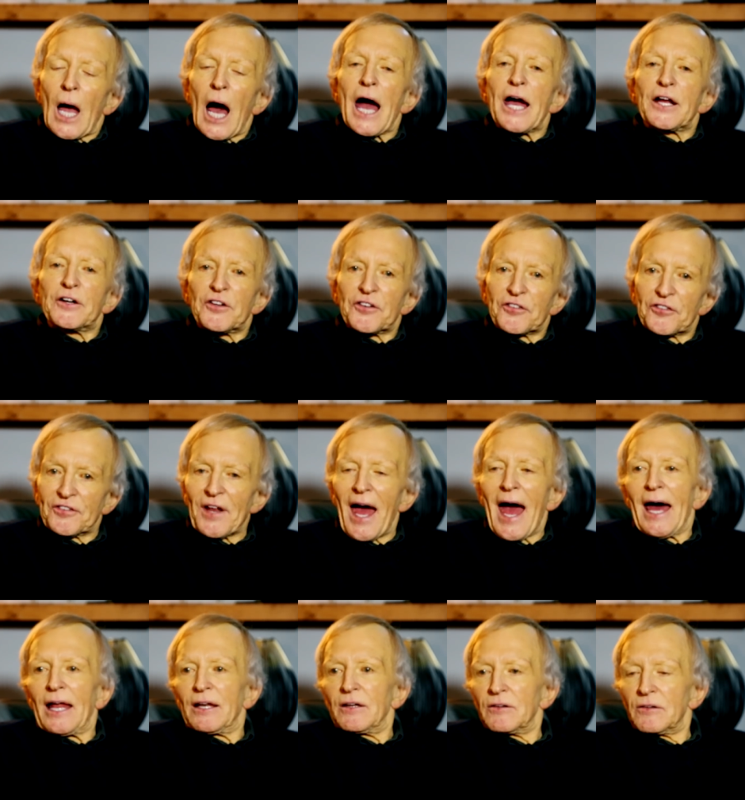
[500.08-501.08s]
I
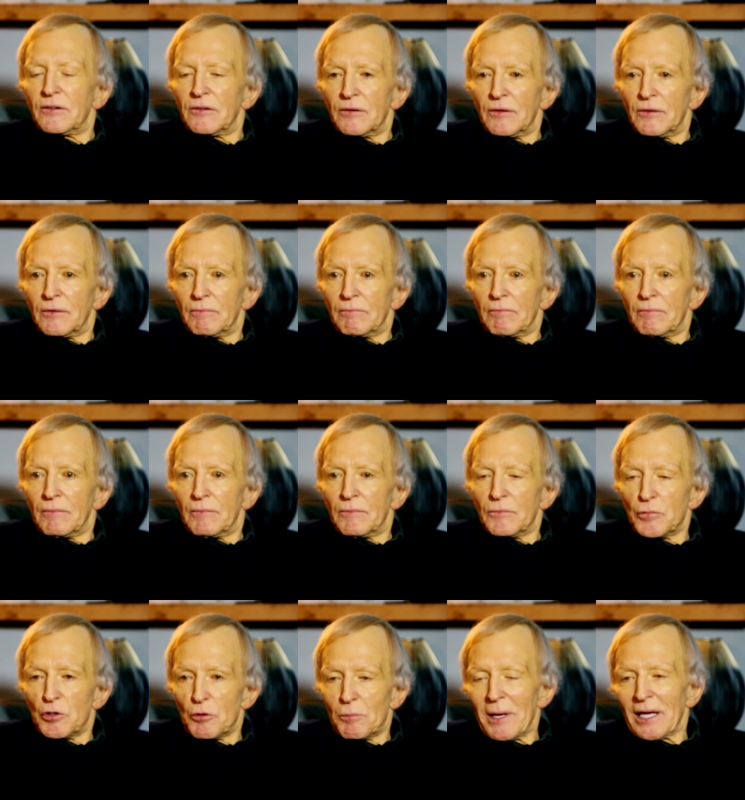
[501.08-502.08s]
understand
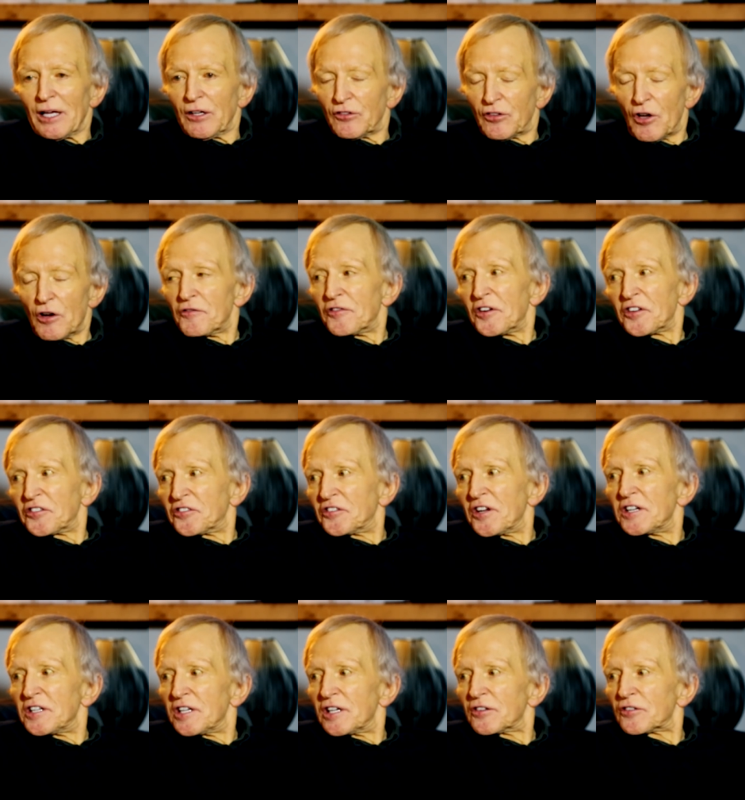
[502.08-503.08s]
you being so
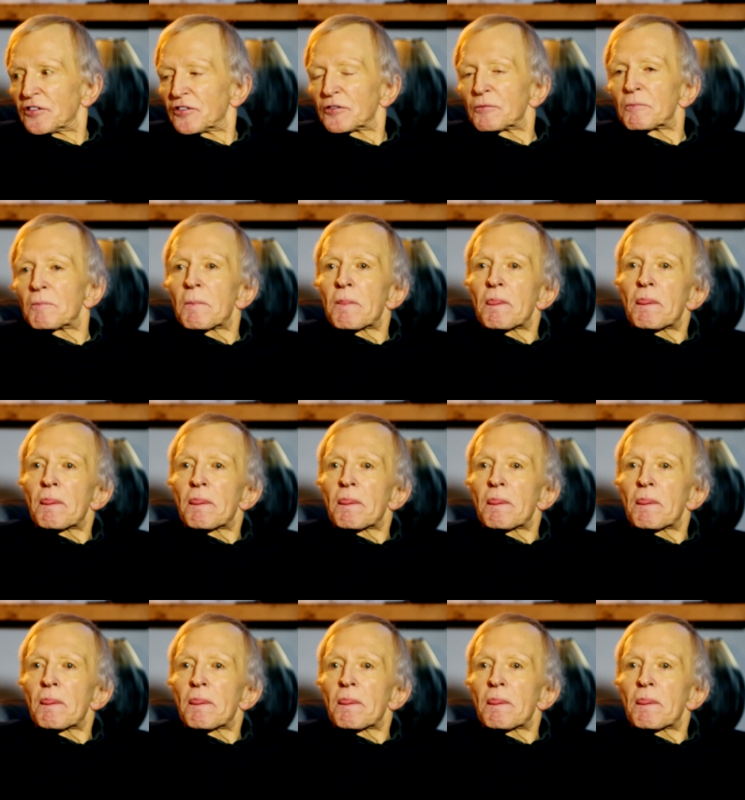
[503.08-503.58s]
fastidious,